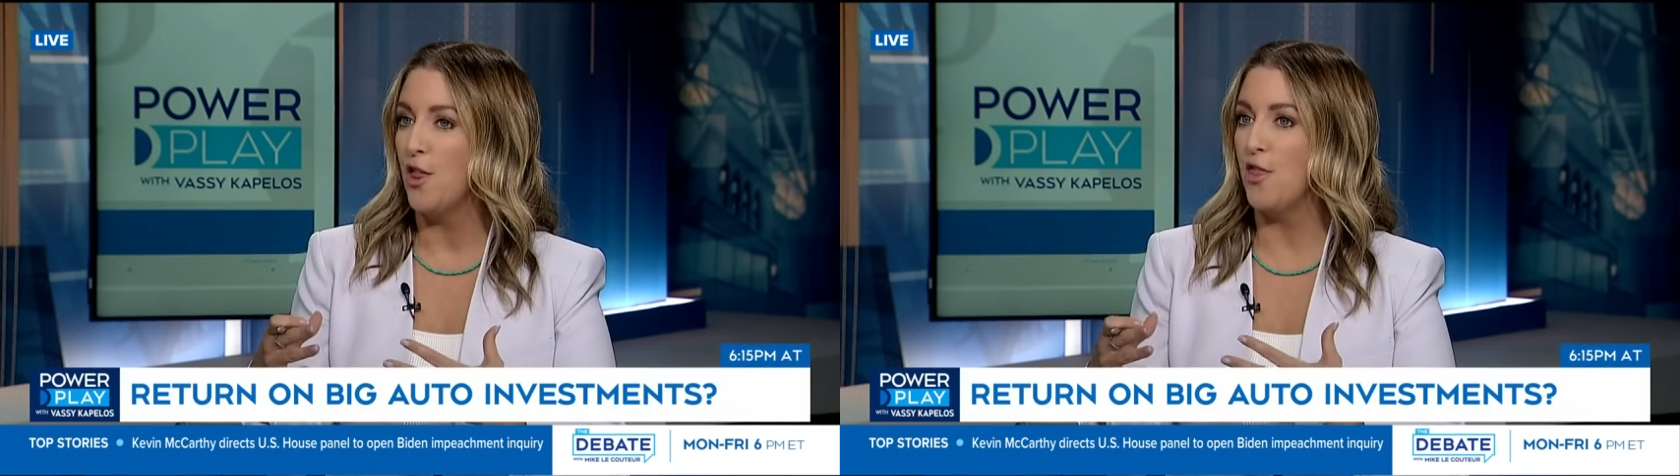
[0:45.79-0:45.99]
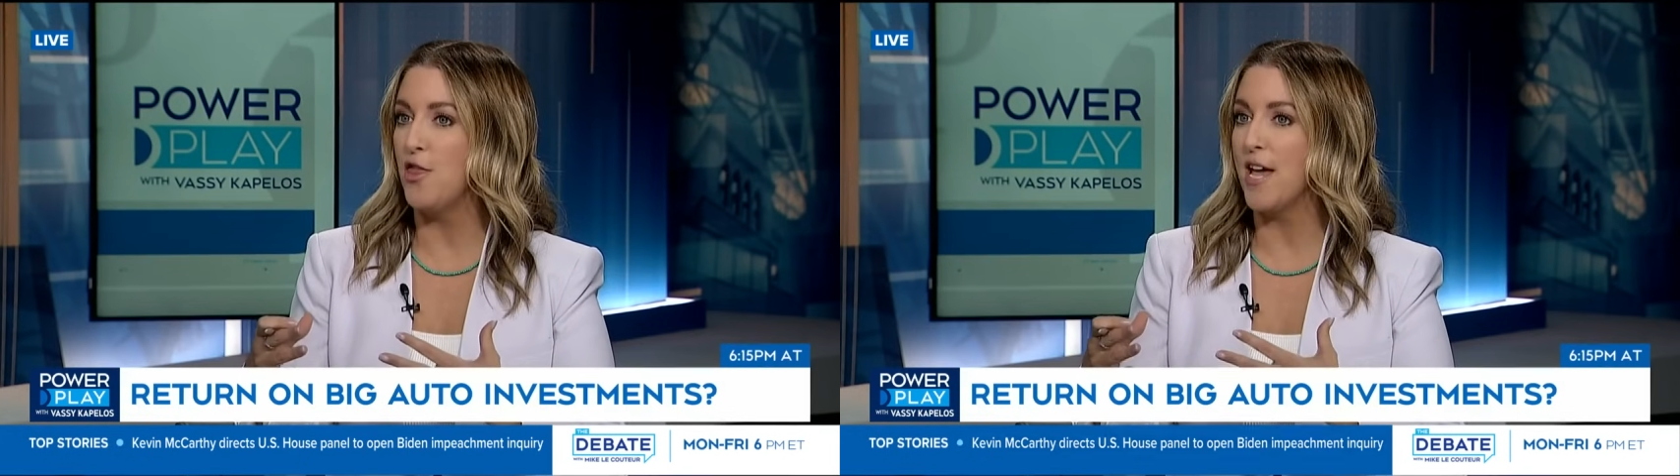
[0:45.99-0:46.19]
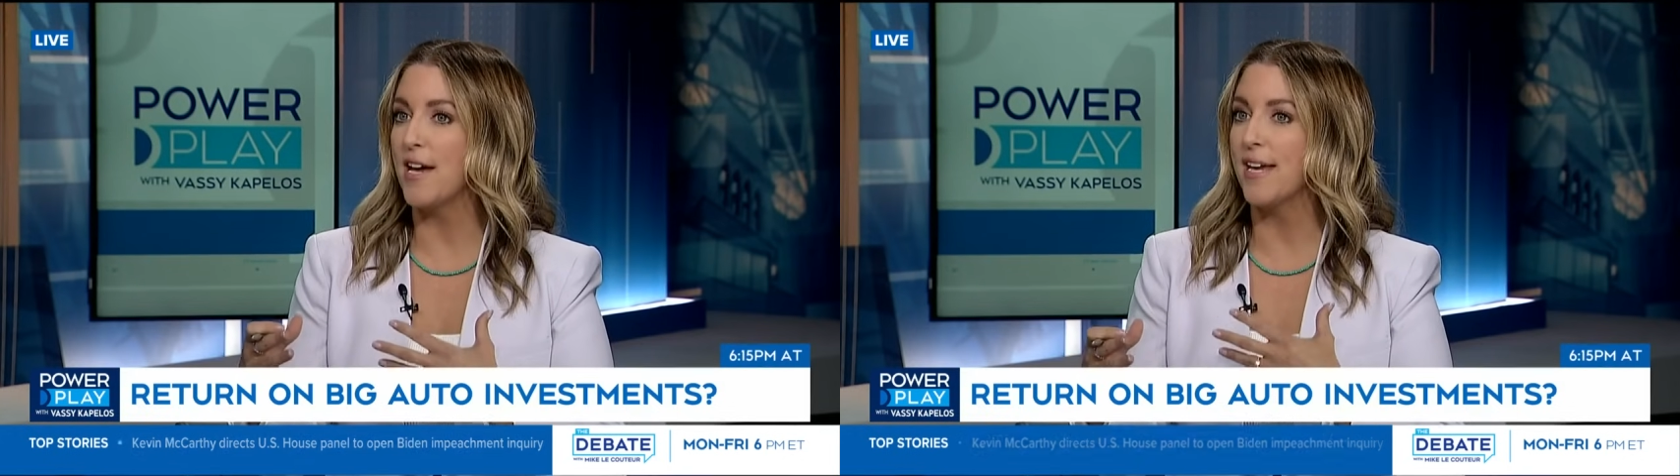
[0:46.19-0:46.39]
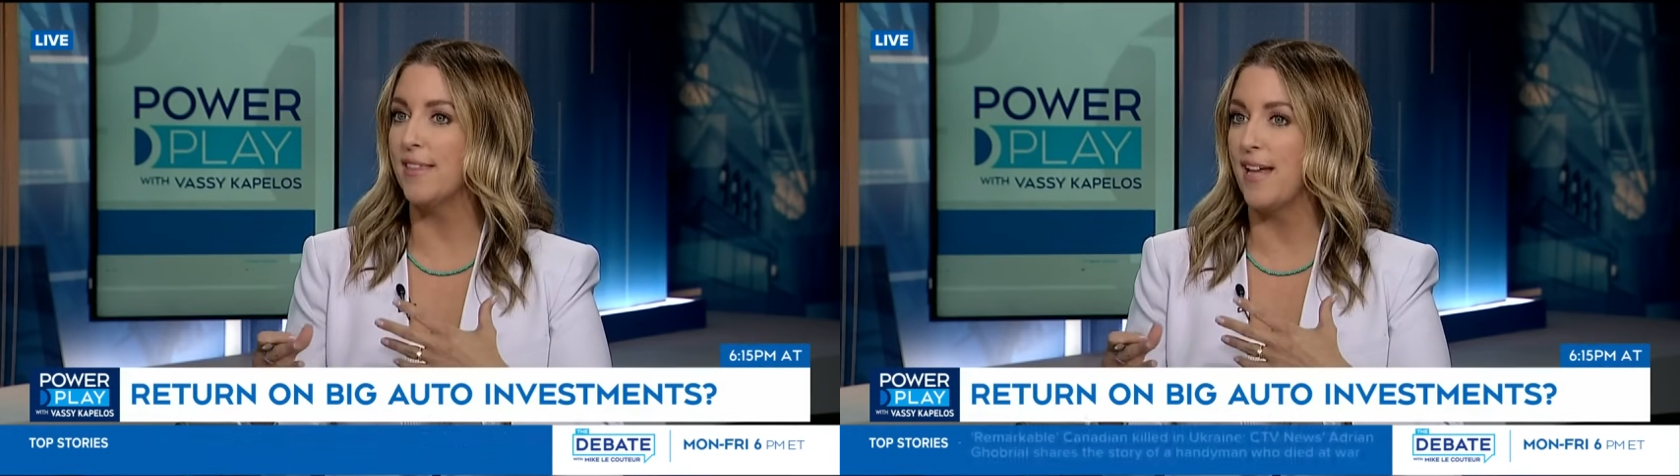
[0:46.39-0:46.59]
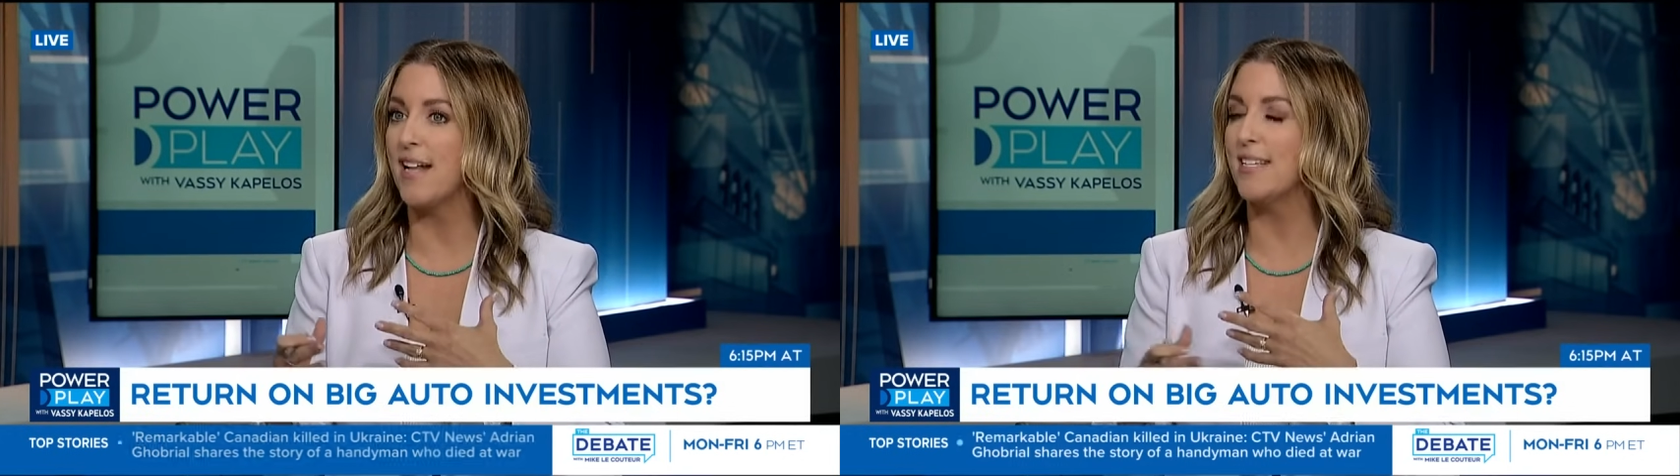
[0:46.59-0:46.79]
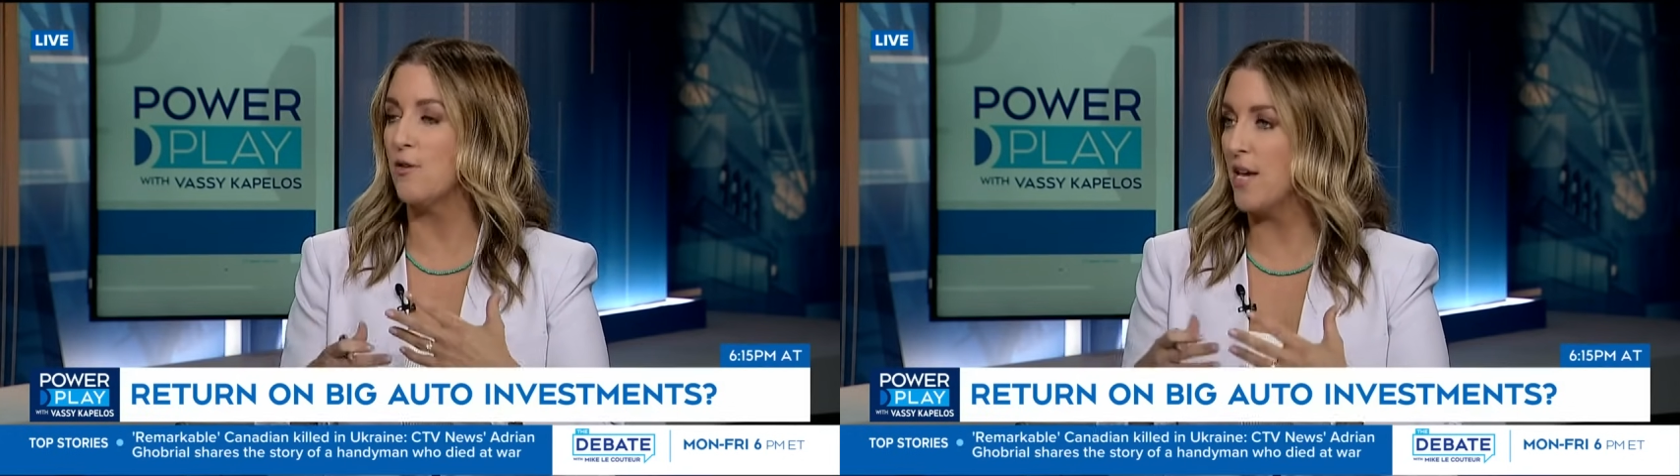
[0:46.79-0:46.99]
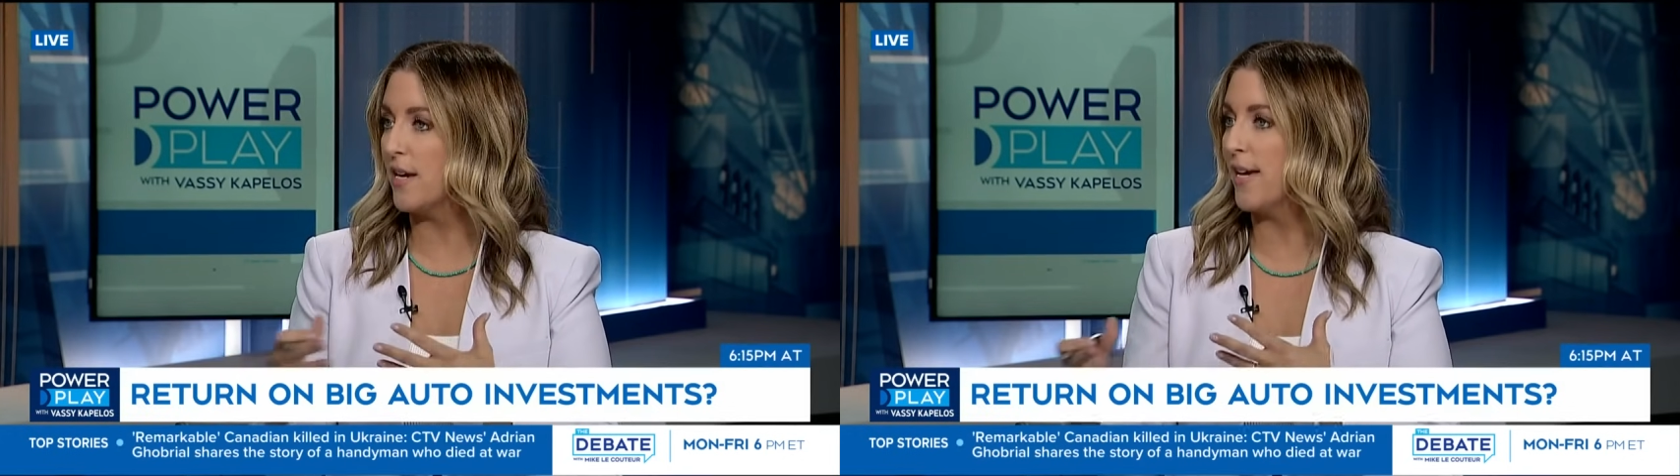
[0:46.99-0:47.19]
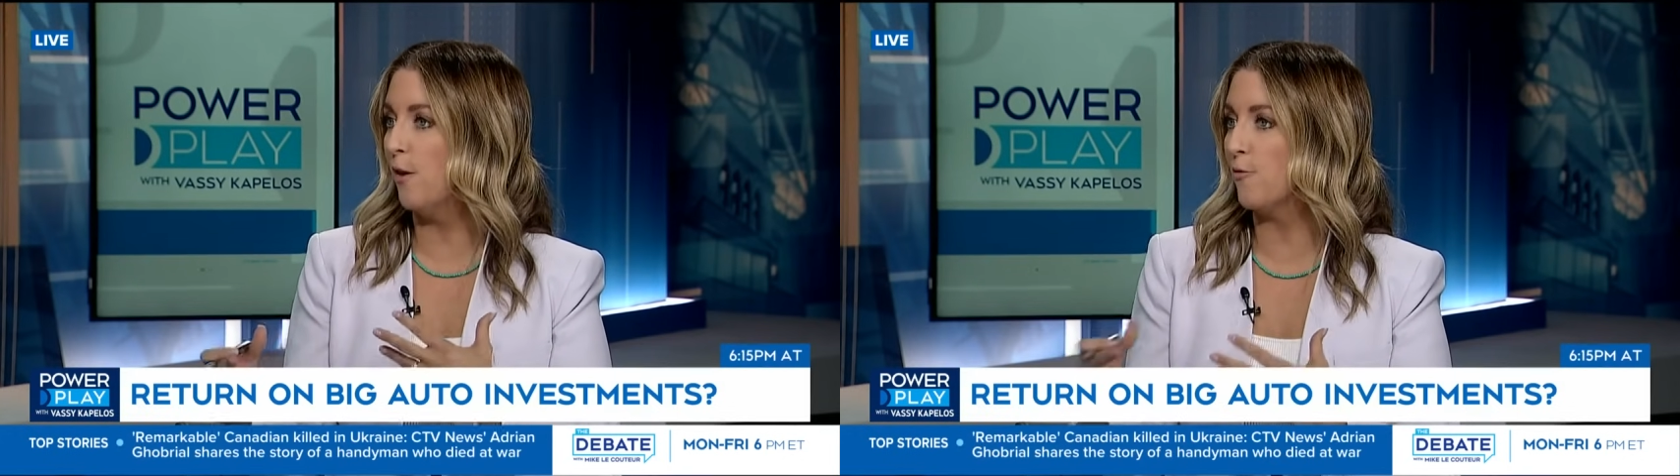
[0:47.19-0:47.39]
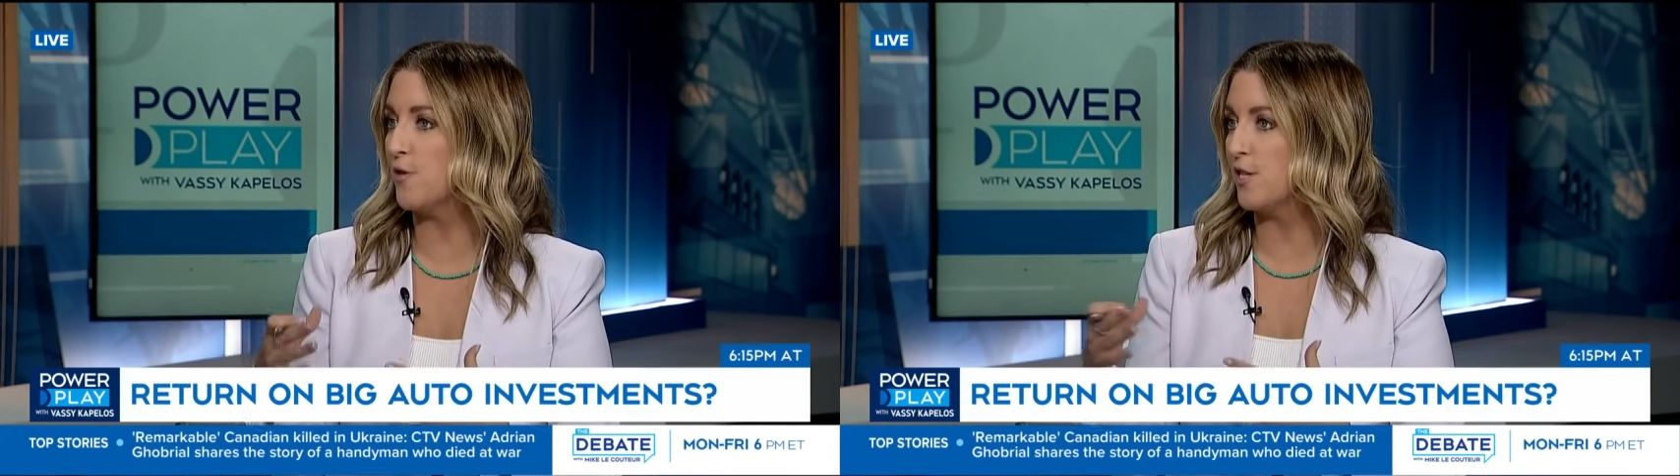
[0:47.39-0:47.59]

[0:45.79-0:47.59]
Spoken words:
that's how they account for the